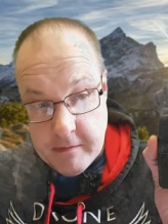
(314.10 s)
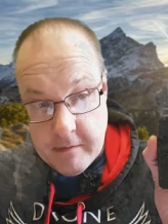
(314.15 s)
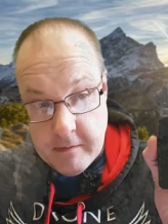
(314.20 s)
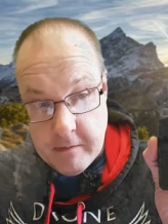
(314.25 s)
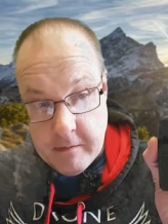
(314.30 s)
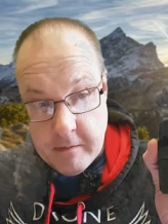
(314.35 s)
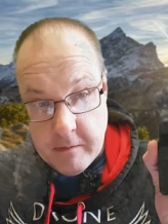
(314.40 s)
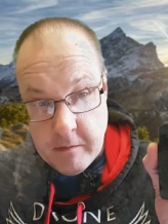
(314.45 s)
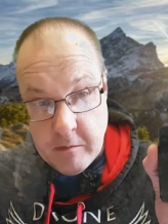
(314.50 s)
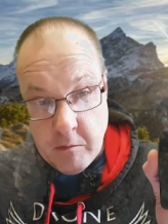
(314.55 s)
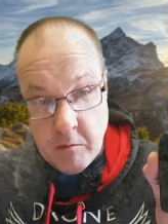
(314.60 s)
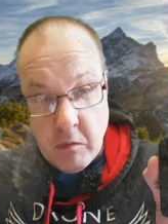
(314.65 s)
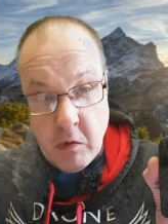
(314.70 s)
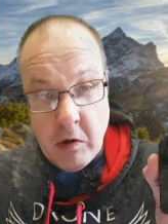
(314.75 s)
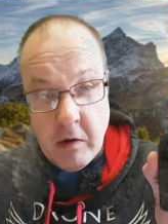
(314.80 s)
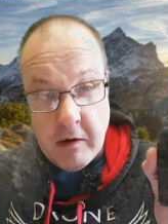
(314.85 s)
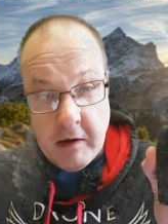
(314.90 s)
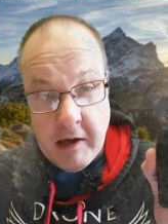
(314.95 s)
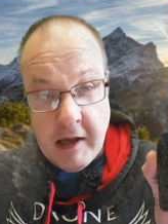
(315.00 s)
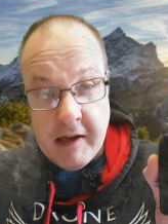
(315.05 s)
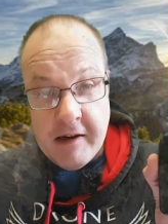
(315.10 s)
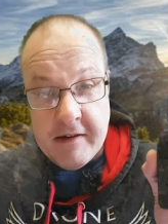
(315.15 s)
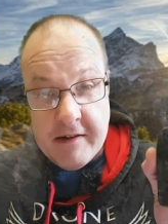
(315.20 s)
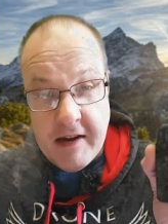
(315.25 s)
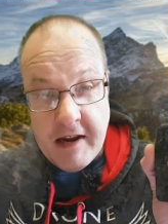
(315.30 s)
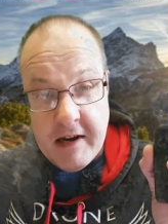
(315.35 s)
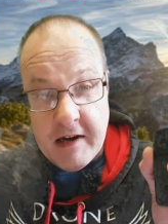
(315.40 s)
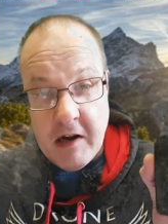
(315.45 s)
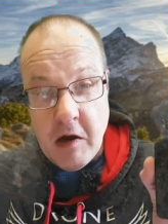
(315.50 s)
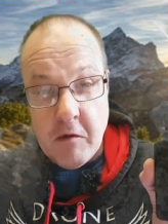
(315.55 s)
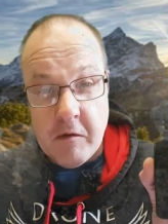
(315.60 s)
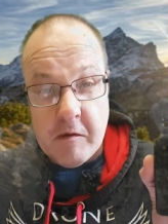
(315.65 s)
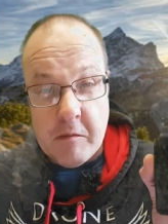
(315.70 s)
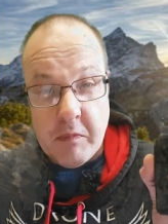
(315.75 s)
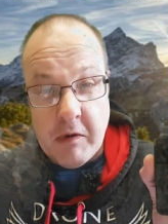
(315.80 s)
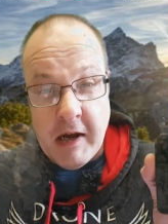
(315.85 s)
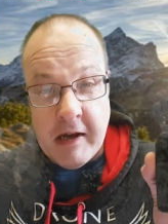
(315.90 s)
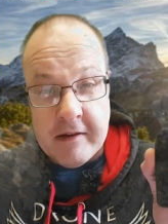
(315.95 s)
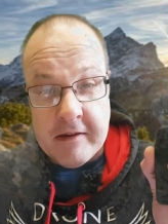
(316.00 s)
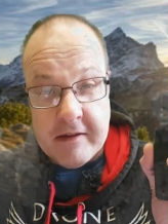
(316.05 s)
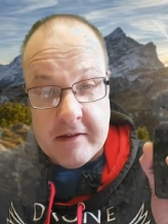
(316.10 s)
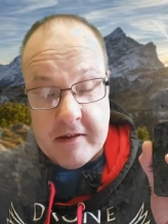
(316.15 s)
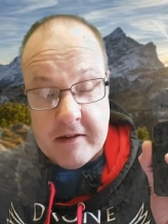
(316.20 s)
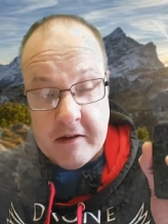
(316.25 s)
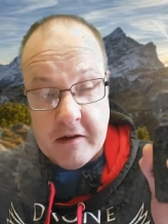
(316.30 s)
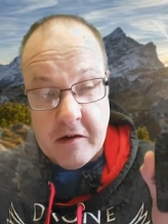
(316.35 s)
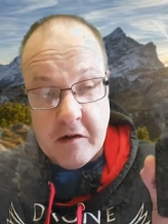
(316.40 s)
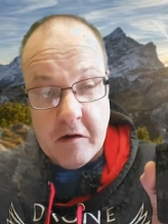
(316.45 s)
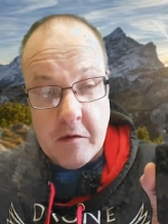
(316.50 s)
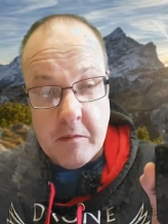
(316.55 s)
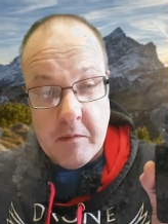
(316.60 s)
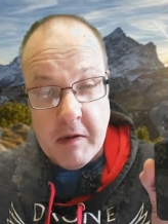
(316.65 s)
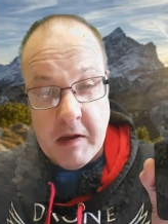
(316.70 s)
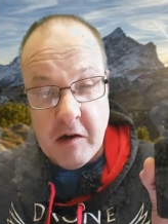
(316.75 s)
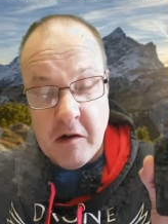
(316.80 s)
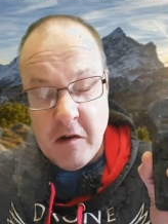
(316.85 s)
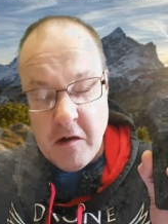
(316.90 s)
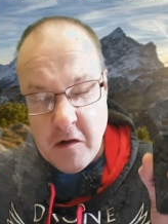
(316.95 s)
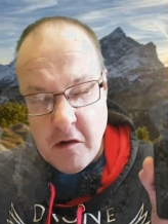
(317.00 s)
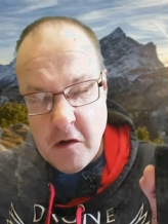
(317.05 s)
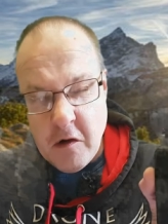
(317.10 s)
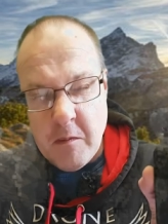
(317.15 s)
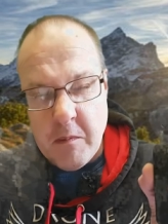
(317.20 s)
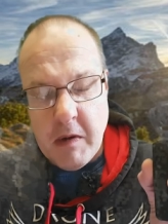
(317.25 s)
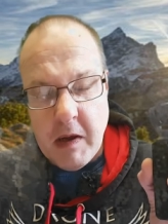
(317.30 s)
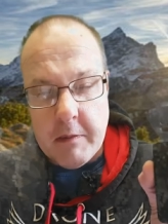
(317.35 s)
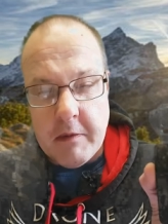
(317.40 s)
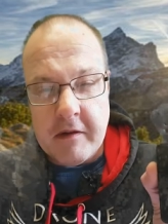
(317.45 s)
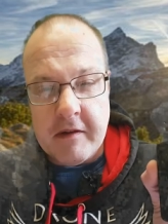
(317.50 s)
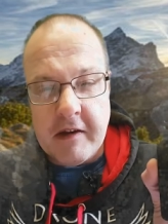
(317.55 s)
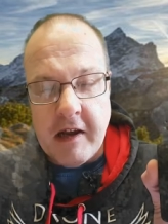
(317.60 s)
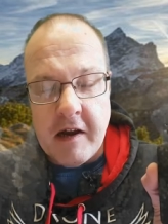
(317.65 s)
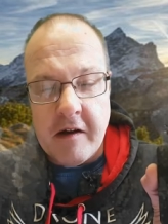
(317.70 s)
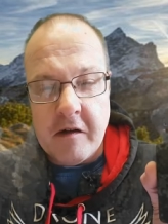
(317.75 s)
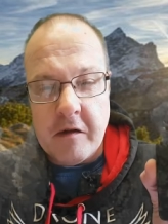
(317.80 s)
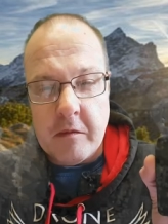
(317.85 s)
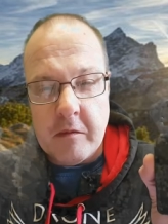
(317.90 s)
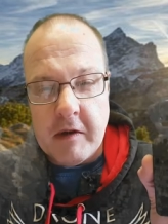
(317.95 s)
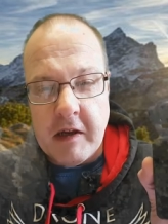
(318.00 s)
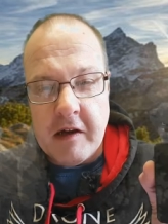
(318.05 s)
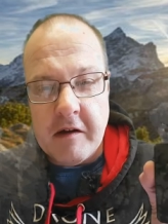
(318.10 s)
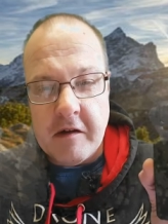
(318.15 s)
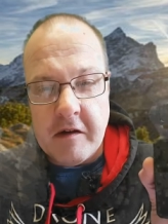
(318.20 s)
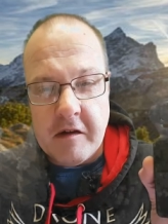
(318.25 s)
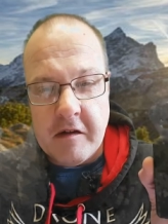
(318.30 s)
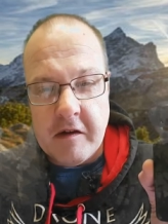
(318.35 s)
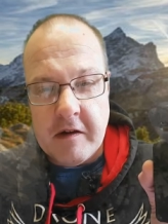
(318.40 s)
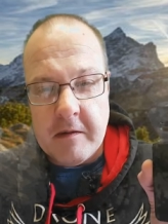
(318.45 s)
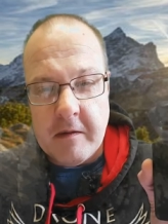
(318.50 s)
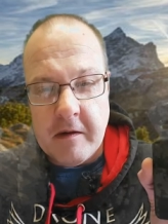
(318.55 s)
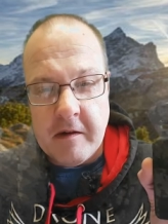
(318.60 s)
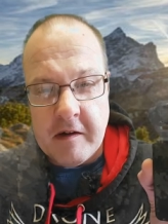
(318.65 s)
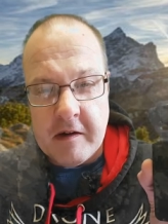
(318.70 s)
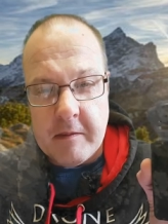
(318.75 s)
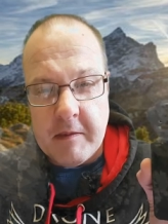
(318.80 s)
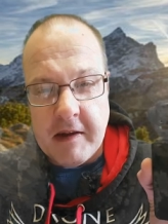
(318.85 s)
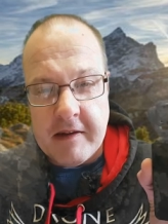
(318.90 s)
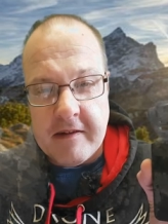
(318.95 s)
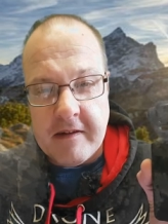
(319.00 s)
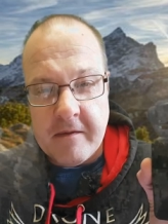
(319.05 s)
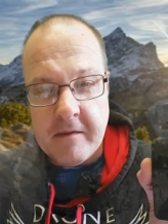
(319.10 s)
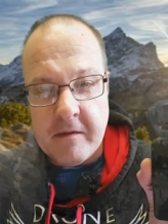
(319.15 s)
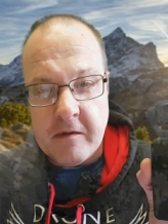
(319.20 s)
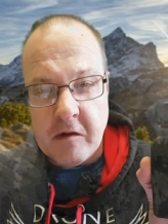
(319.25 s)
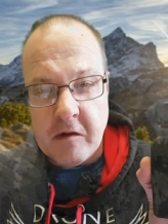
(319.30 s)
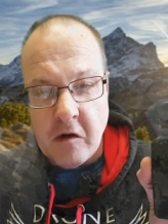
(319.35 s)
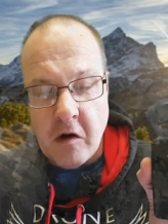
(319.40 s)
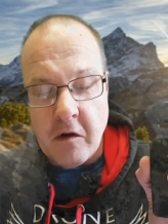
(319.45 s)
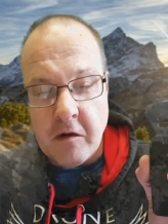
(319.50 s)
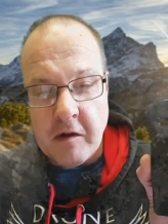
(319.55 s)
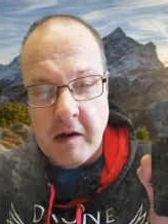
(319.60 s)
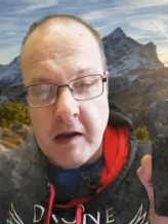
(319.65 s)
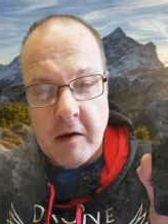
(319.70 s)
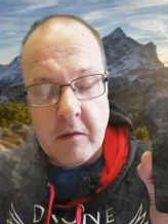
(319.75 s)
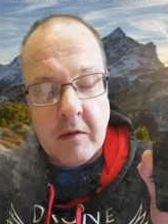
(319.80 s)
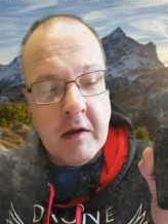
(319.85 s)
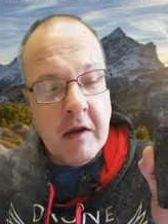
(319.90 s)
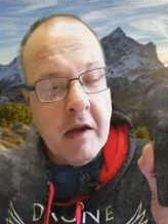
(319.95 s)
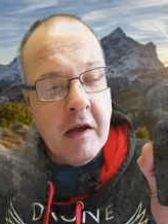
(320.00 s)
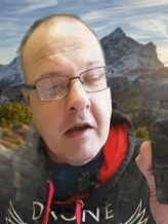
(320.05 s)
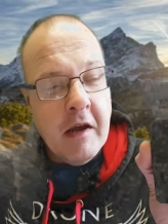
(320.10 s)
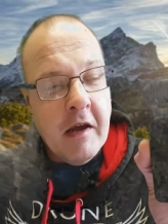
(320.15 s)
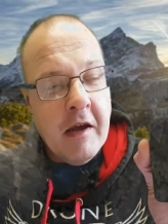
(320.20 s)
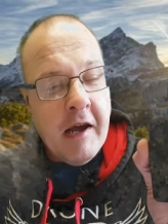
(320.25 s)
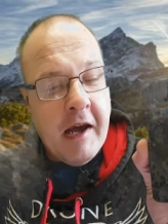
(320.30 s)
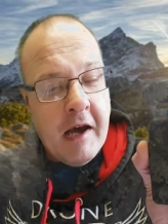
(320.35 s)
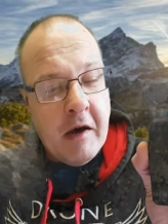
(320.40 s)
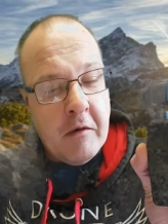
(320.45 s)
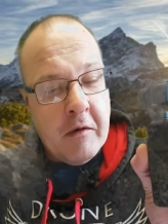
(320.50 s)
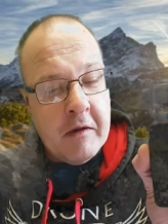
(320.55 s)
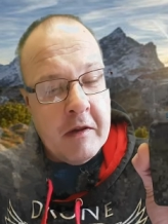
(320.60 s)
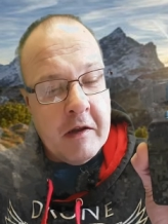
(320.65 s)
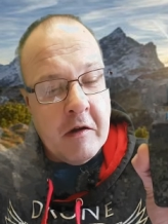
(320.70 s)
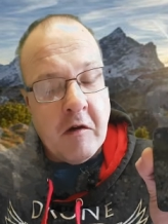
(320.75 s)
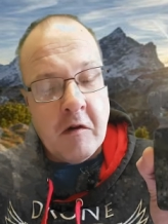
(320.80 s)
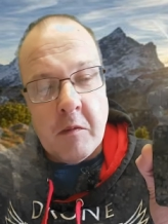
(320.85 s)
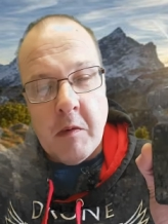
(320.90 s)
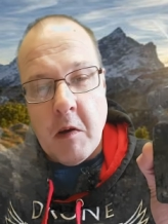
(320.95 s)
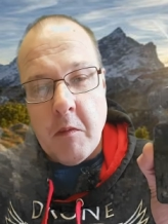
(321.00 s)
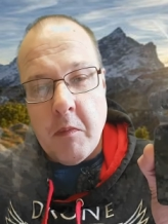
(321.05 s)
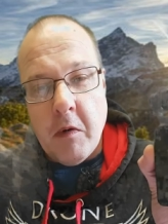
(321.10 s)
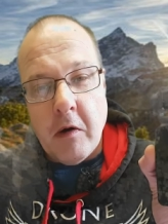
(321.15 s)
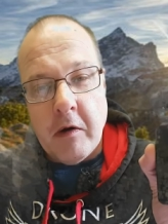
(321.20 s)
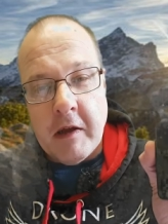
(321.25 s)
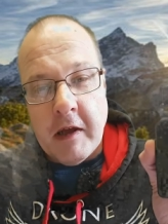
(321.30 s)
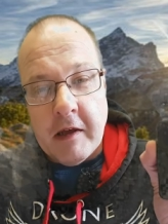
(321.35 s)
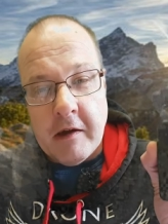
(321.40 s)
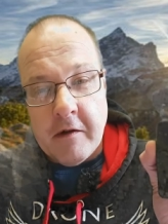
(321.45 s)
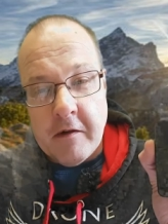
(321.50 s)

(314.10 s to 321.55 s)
but like I say, loads of practice, and you should be able to get some decent cinematic shots out of the Osmo Pocket,